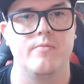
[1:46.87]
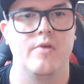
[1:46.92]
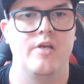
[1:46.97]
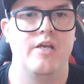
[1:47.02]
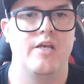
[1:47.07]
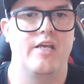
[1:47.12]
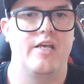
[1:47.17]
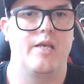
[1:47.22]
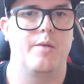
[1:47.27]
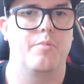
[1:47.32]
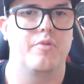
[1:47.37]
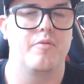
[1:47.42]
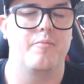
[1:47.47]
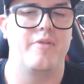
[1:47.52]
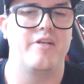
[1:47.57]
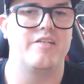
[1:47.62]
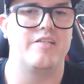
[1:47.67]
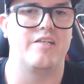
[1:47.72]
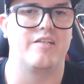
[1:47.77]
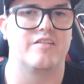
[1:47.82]

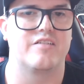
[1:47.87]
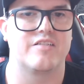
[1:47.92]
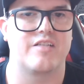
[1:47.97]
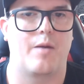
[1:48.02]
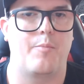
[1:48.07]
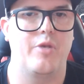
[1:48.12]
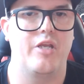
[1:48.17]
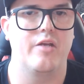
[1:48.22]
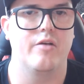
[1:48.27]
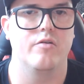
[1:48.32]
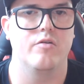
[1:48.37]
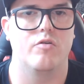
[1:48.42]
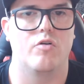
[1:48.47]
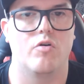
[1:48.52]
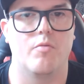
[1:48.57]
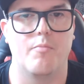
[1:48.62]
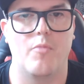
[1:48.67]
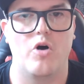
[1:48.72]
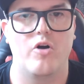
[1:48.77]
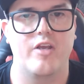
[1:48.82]
implementing stubbing or
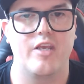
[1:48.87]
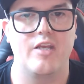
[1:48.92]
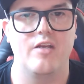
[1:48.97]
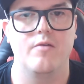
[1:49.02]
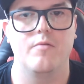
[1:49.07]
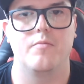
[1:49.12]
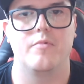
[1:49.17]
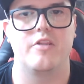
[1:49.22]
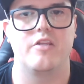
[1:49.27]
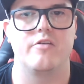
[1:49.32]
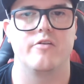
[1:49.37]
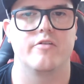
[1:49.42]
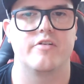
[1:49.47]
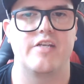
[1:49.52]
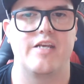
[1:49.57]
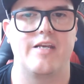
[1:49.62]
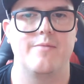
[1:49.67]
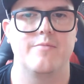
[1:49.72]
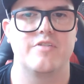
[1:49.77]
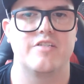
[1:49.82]
mocking within your
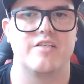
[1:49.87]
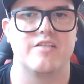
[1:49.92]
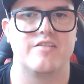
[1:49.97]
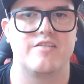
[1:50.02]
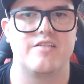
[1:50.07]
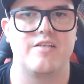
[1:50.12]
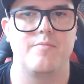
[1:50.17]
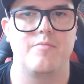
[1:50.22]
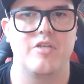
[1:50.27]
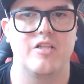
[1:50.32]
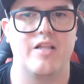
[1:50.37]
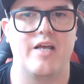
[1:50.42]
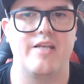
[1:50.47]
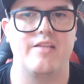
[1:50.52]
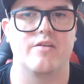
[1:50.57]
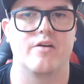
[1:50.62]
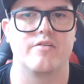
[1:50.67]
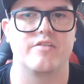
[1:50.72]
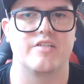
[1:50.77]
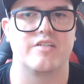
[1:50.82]
teams to simulate
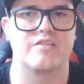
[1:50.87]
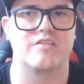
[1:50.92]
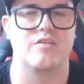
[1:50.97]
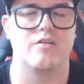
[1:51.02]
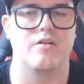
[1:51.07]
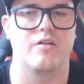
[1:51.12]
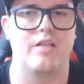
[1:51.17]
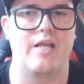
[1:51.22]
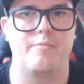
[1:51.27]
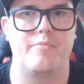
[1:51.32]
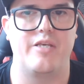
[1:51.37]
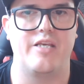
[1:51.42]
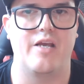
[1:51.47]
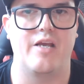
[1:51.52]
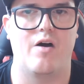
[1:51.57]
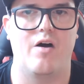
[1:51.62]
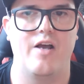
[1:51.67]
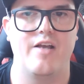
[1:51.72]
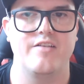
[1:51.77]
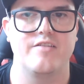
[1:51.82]
those external
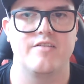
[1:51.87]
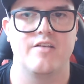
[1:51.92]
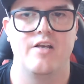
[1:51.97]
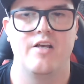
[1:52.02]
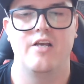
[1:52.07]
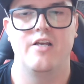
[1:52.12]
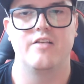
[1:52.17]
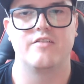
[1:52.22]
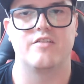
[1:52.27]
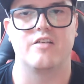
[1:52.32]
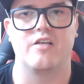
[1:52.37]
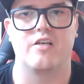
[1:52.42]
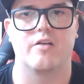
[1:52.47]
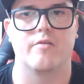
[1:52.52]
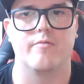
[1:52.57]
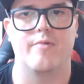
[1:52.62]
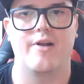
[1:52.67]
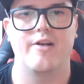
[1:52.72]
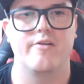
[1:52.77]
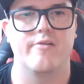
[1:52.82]
APIs so you can
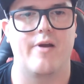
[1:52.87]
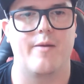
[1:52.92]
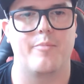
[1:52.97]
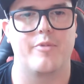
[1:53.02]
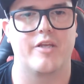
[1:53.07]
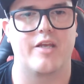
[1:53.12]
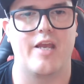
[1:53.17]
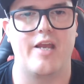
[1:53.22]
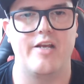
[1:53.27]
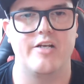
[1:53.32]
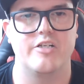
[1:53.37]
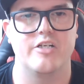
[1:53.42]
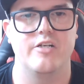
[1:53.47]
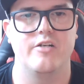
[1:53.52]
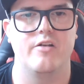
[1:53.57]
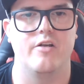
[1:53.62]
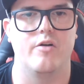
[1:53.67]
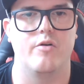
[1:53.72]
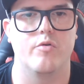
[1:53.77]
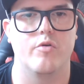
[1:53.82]
run your
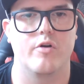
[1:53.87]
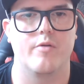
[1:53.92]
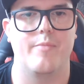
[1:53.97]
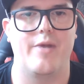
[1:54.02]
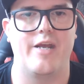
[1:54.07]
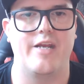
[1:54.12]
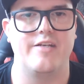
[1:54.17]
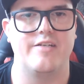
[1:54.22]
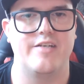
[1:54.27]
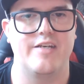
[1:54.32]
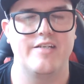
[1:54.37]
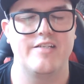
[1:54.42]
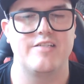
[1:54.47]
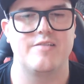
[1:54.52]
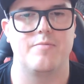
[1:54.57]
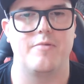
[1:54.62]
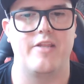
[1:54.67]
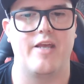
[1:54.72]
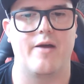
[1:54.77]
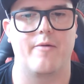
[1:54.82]
application and automate tests
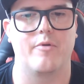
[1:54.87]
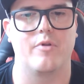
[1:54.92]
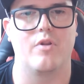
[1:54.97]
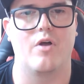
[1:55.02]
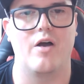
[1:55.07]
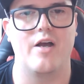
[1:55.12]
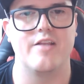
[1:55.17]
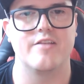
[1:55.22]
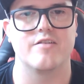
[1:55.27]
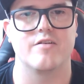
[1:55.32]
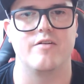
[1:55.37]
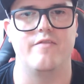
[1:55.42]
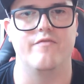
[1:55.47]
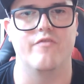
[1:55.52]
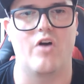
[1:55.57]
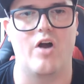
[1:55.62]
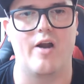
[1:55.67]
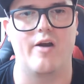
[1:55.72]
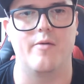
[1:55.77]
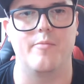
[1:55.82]
without reliance on
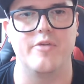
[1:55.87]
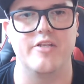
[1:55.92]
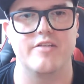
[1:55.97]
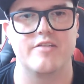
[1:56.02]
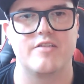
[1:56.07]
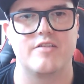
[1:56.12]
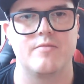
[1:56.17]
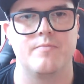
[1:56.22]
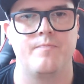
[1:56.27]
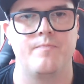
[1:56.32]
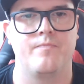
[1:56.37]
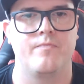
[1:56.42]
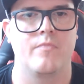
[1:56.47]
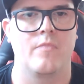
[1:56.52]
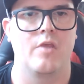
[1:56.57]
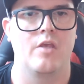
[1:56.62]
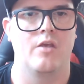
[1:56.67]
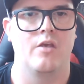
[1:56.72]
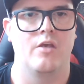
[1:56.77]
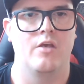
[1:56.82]
environments.
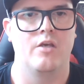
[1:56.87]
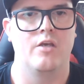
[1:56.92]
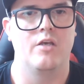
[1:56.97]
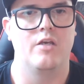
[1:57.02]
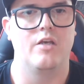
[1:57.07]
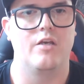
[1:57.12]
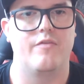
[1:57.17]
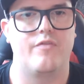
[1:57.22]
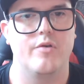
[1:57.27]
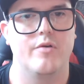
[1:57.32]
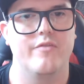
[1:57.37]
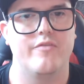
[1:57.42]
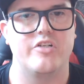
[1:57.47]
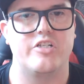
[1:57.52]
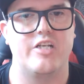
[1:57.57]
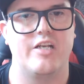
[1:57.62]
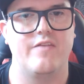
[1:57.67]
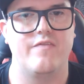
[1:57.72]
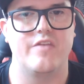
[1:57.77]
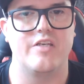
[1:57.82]
If you have
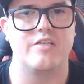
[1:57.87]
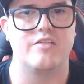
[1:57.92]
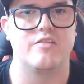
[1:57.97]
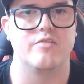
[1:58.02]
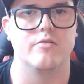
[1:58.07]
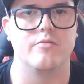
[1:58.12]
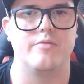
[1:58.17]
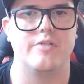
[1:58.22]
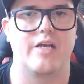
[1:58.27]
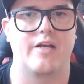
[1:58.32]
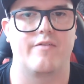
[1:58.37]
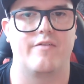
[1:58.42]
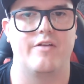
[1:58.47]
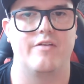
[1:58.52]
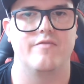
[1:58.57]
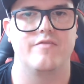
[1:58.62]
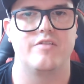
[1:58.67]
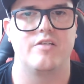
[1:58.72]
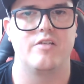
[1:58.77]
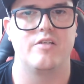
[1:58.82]
achieved these 2
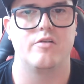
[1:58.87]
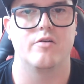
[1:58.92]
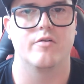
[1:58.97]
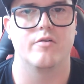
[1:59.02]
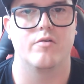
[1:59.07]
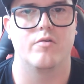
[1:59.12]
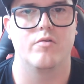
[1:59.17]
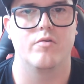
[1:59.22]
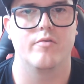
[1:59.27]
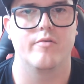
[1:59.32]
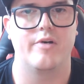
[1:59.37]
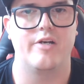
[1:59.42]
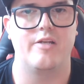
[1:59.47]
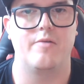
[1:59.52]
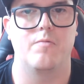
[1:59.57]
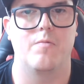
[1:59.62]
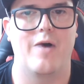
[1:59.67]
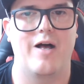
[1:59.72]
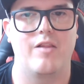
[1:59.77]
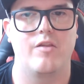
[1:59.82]
objectives, you're already
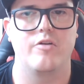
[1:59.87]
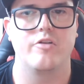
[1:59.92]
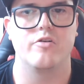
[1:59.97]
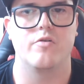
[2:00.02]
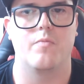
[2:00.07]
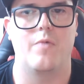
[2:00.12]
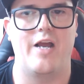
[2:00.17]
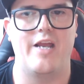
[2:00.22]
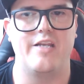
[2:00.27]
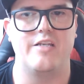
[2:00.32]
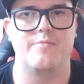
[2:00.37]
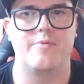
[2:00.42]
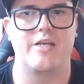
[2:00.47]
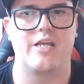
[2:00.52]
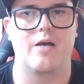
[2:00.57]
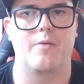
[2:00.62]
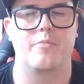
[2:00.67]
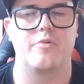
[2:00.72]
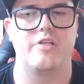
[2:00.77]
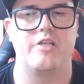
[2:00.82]
well on your way to being
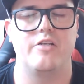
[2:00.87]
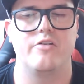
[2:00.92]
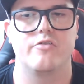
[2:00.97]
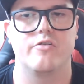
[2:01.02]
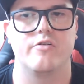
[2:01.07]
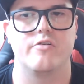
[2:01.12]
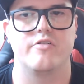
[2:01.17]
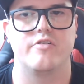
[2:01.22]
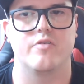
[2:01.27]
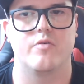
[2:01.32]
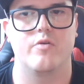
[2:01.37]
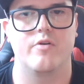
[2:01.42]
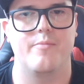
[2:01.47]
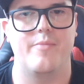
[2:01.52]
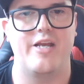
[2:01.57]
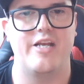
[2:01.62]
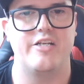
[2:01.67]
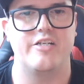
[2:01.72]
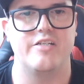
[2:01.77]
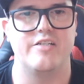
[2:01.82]
able to introduce
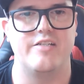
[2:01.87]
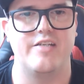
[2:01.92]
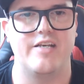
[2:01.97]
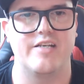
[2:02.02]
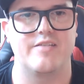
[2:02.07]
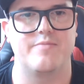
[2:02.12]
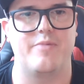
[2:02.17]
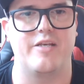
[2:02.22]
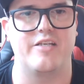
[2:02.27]
automation test best